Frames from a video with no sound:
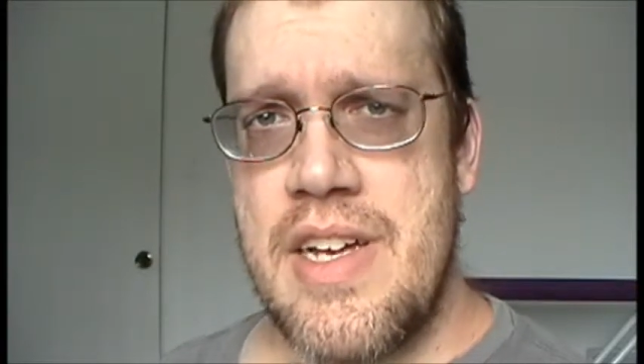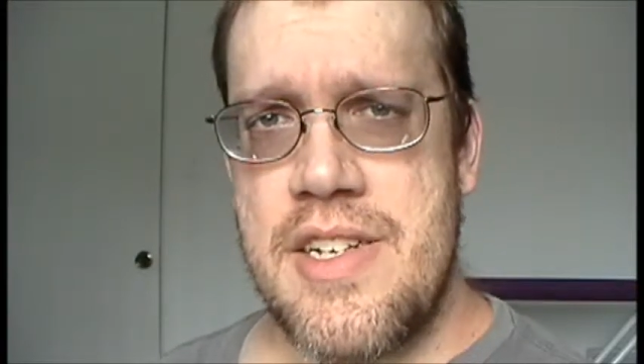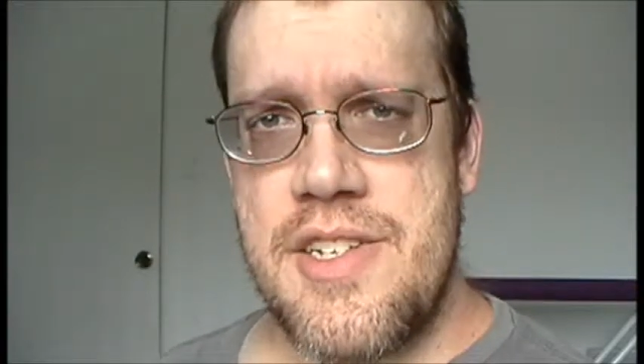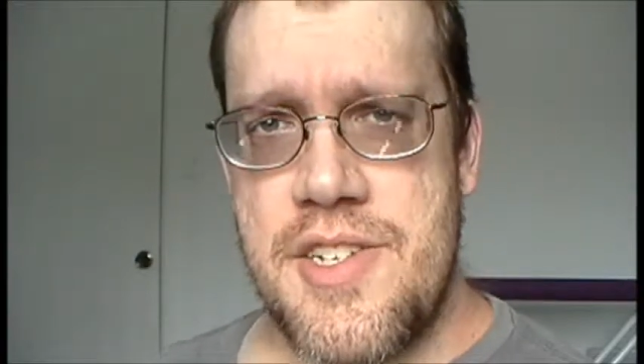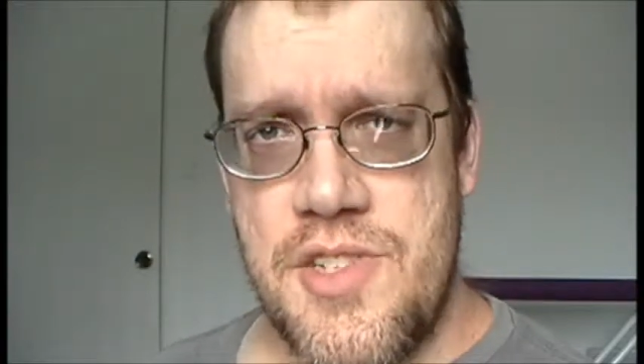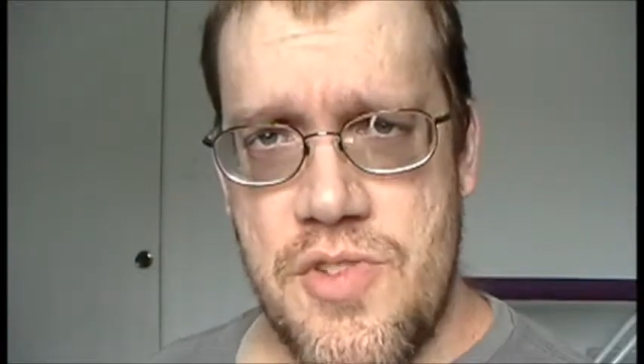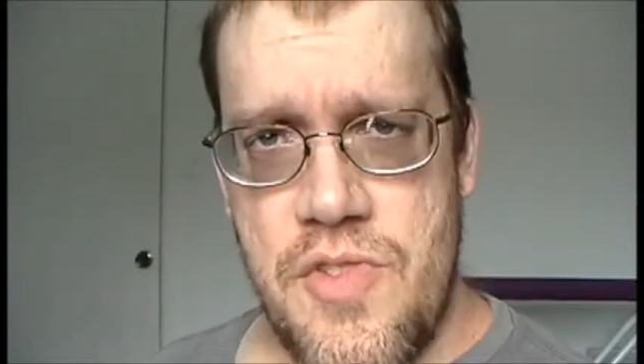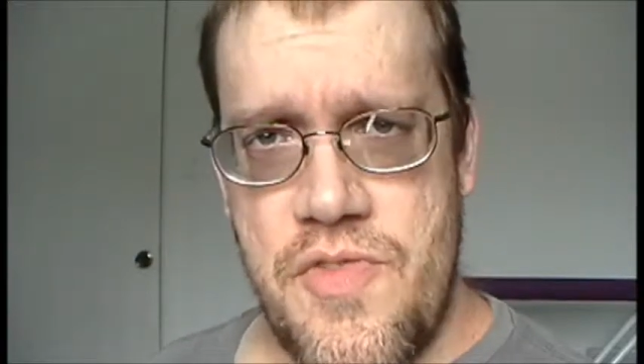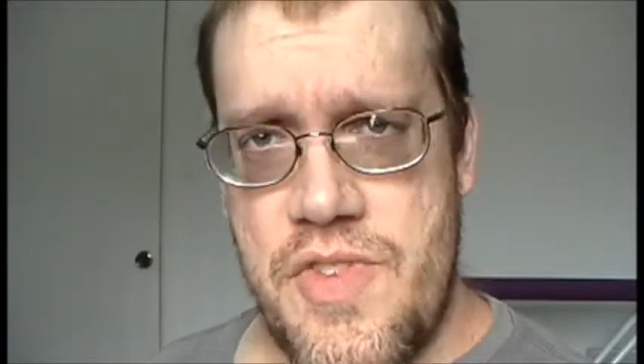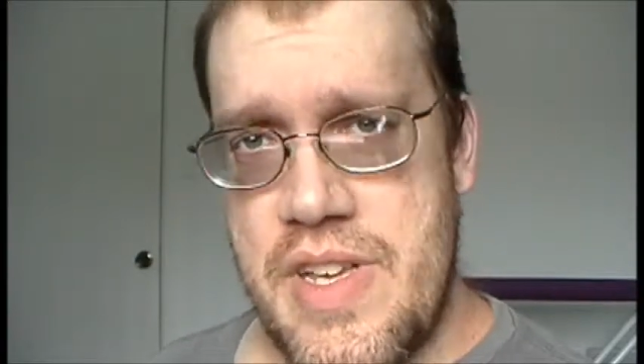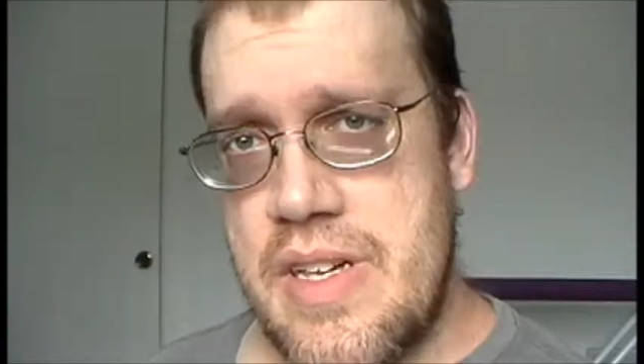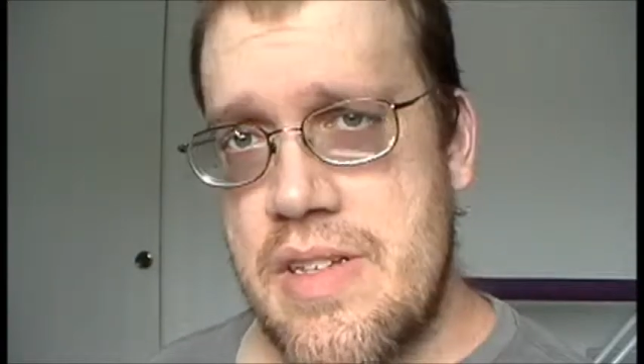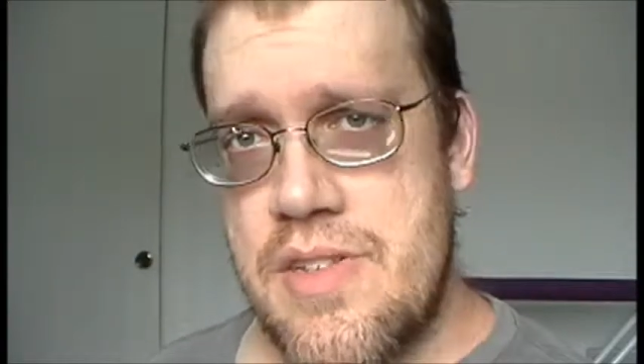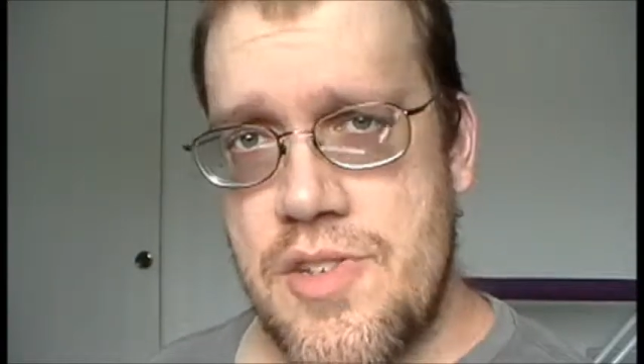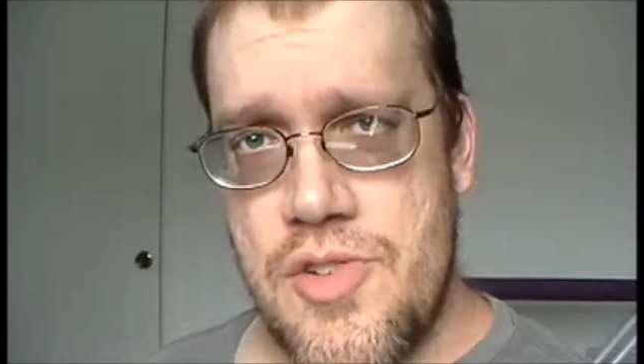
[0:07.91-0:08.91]
Do you
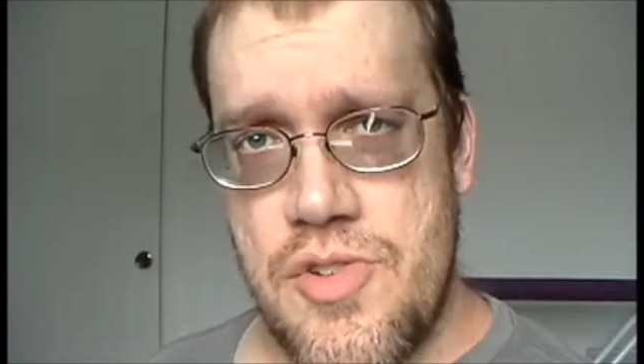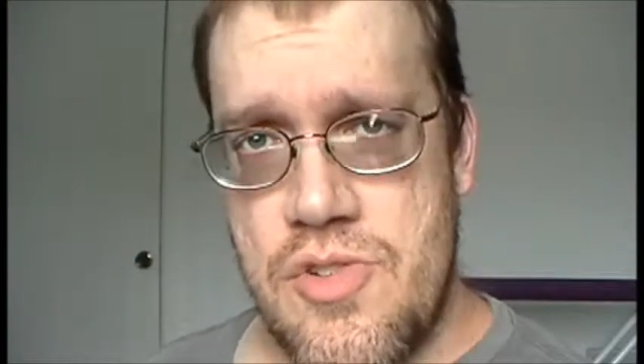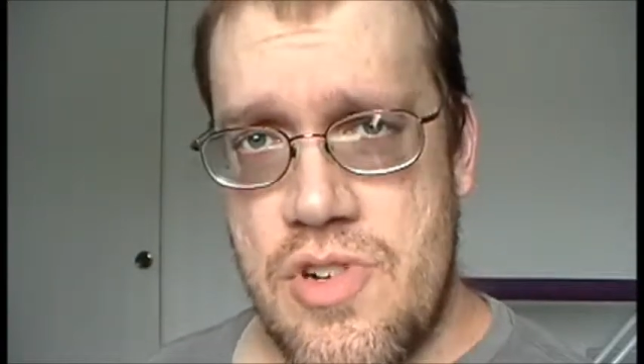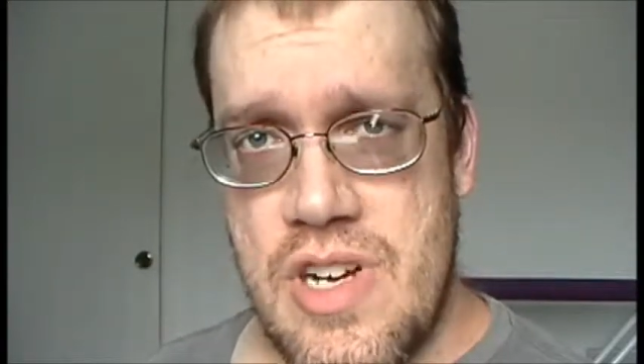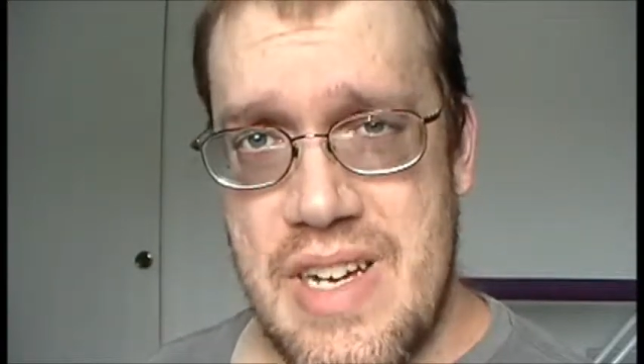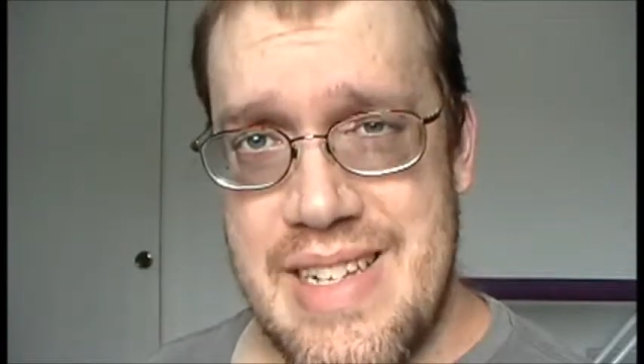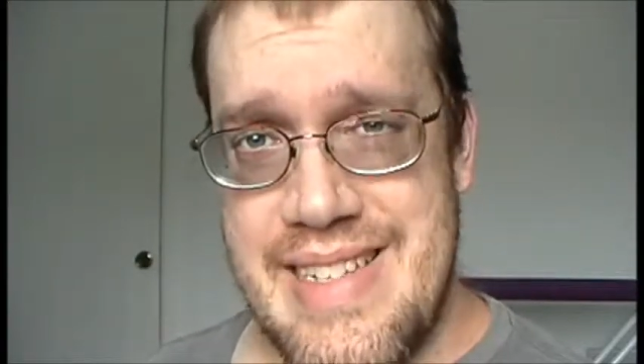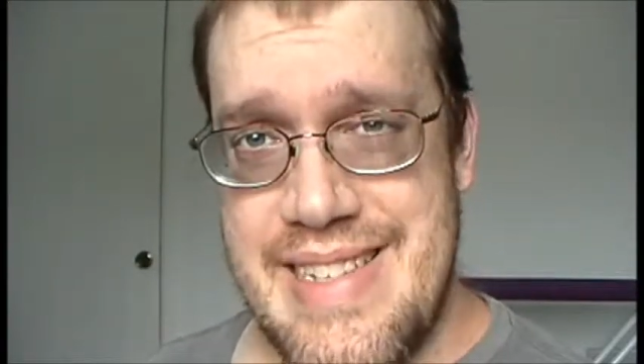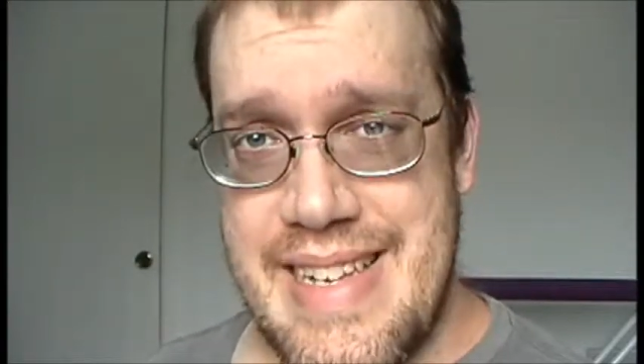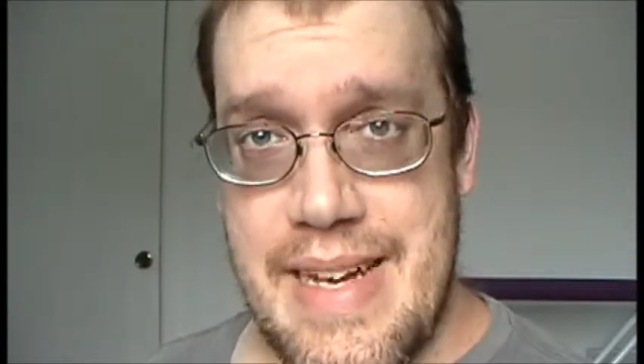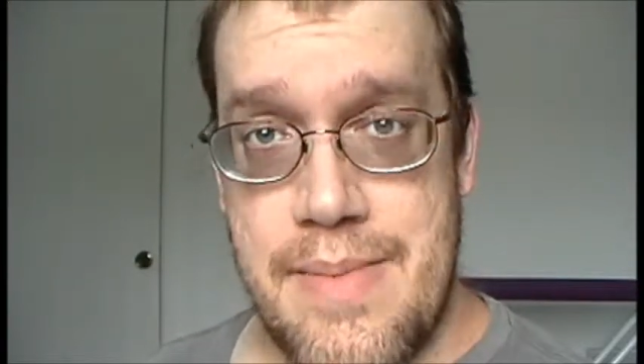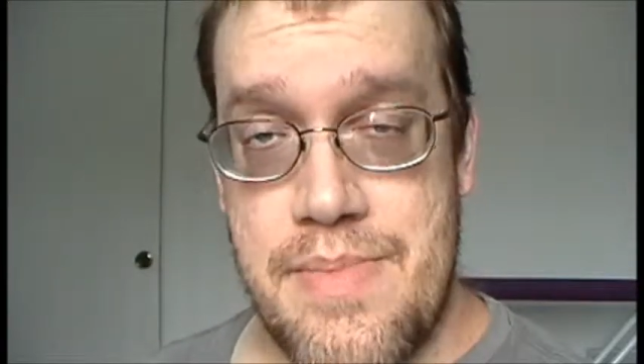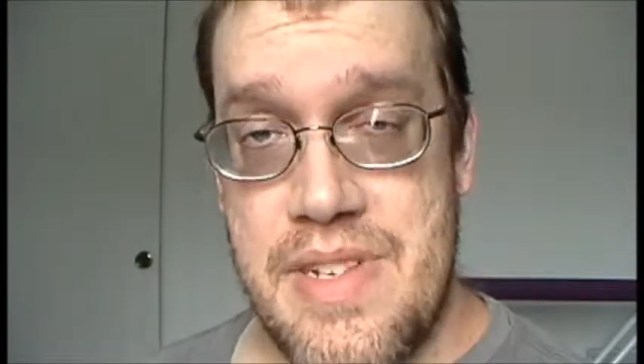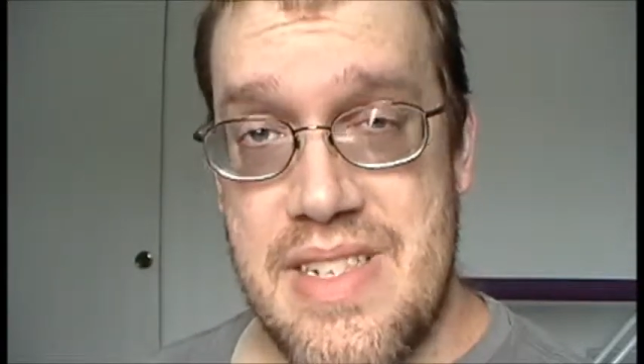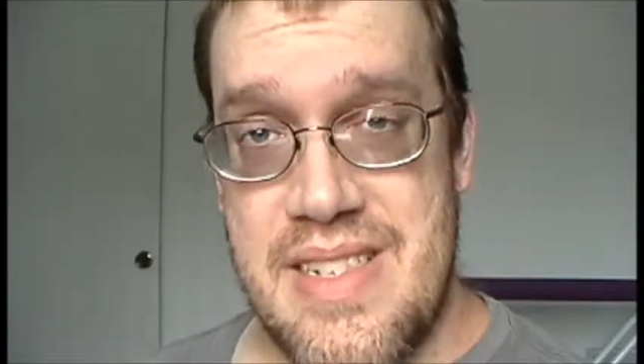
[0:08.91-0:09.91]
feel you're
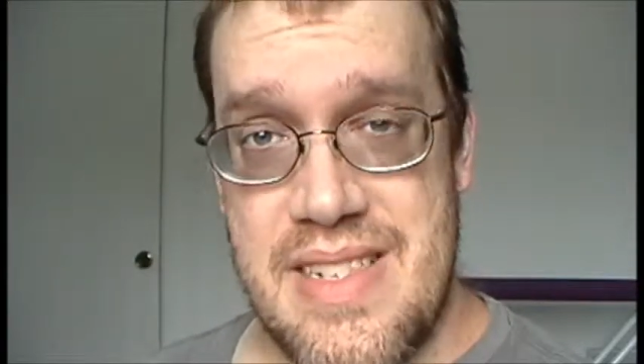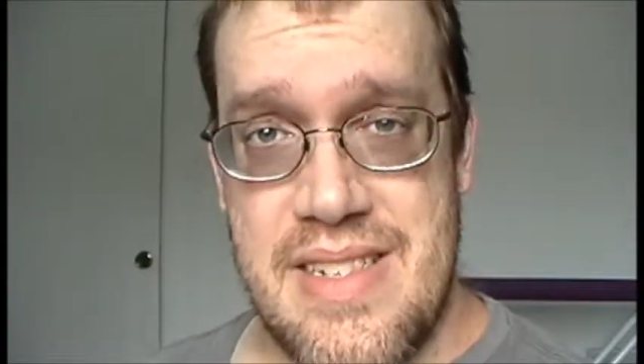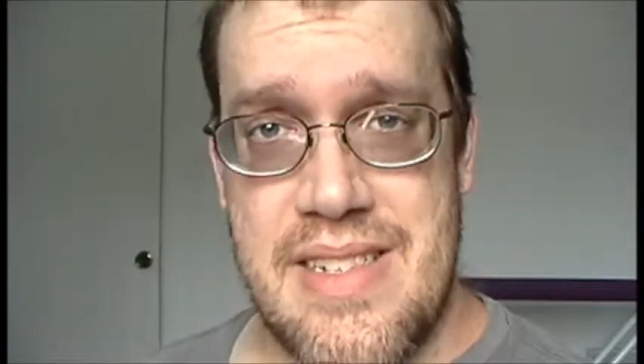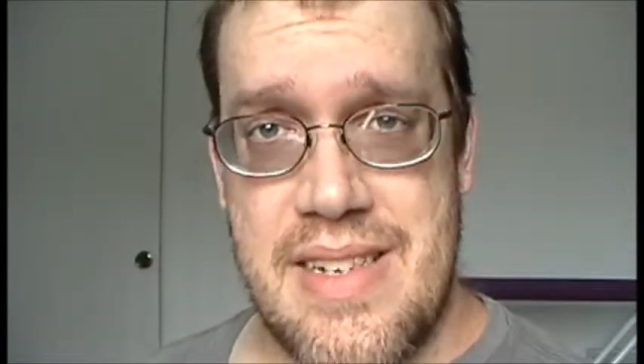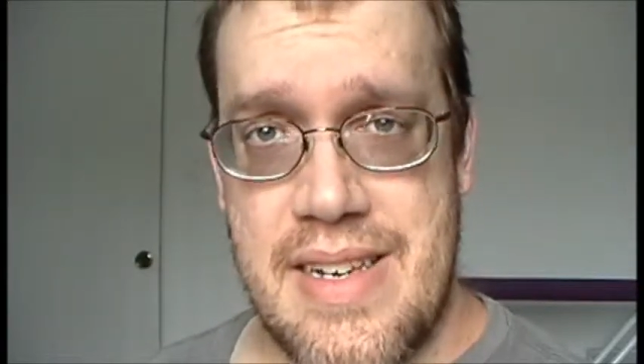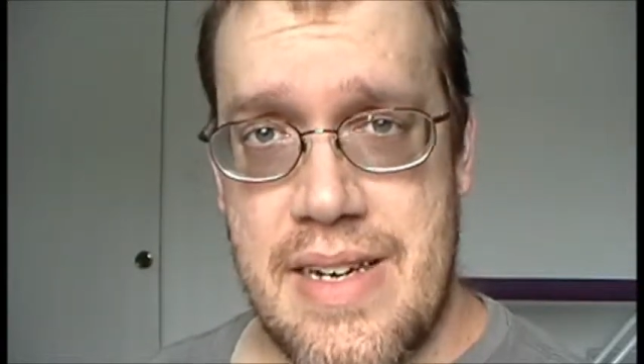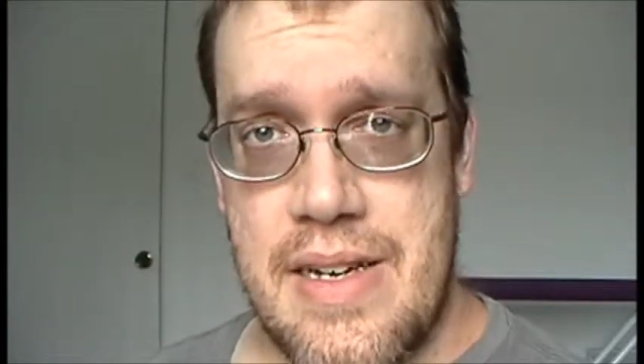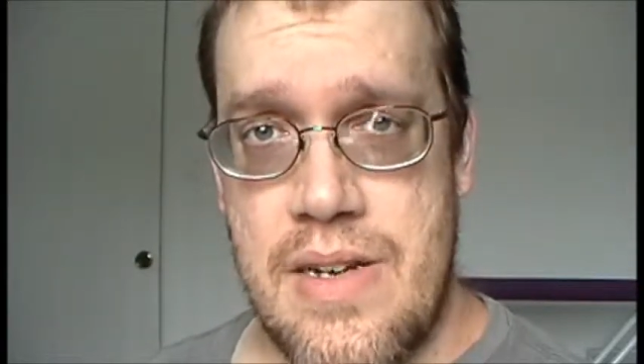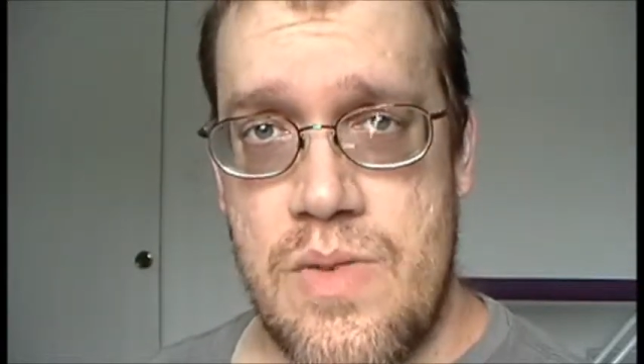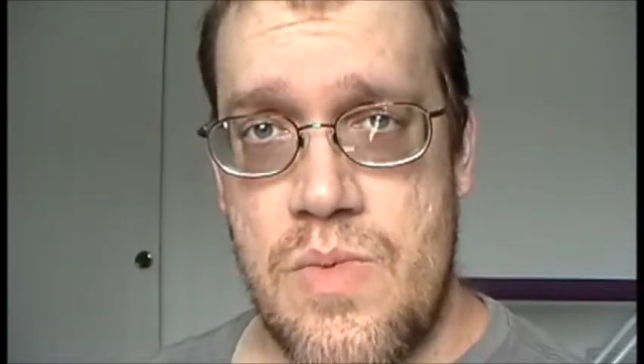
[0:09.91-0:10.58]
adept at sensing